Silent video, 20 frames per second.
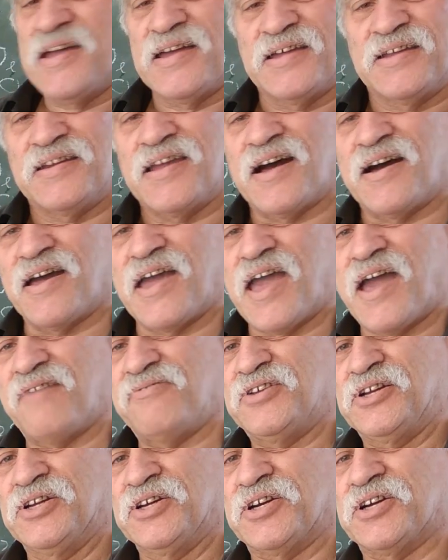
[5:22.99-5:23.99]
Now have
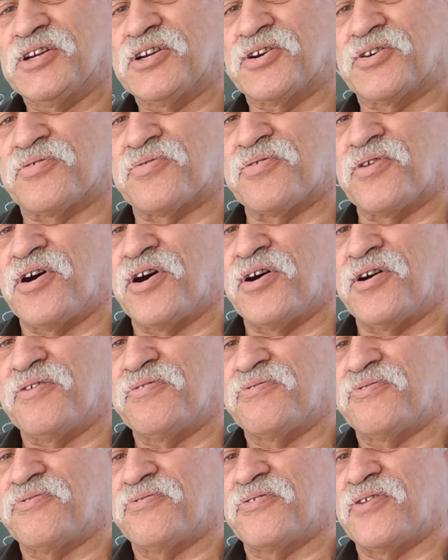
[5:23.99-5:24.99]
a look at a
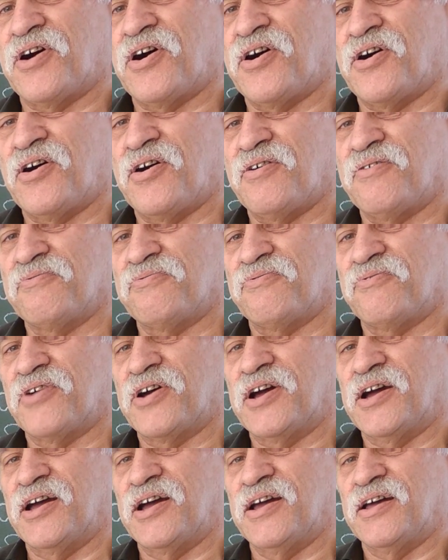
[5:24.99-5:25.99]
graph of
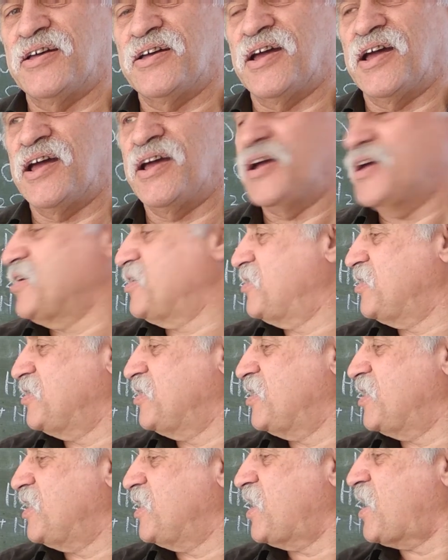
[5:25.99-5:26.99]

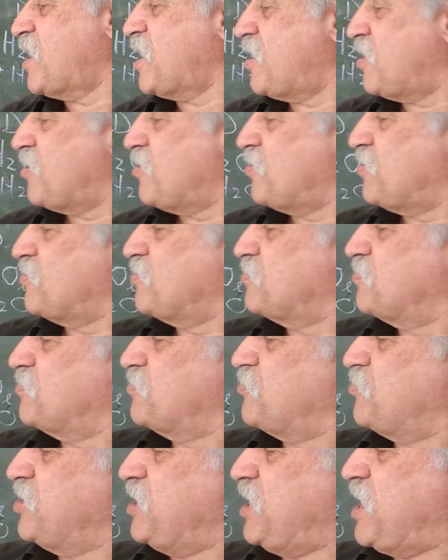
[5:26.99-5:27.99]
our
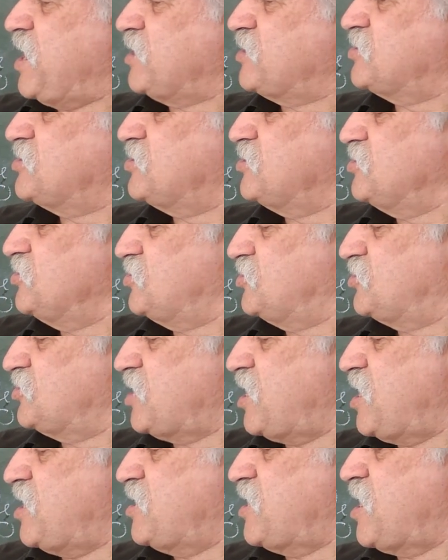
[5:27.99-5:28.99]
reactants
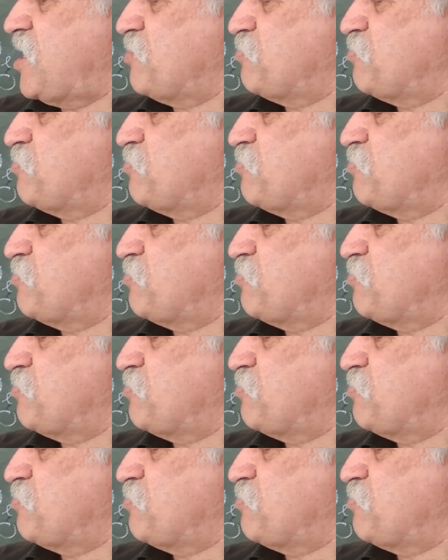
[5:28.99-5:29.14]
and our